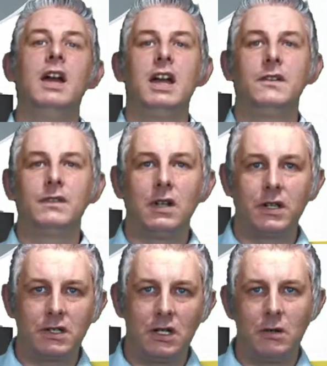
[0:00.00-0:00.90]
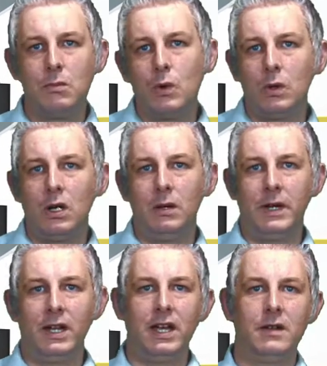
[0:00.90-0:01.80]
If you'd like to know more
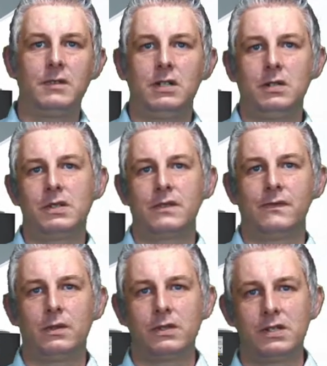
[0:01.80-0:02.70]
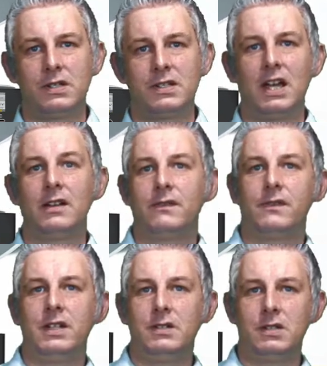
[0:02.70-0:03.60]
about how to use the functions and
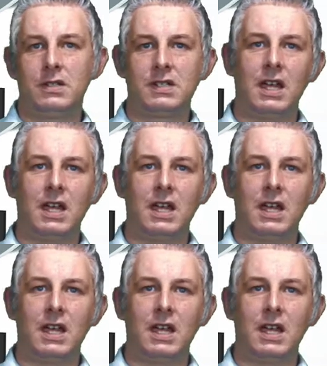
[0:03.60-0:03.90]
features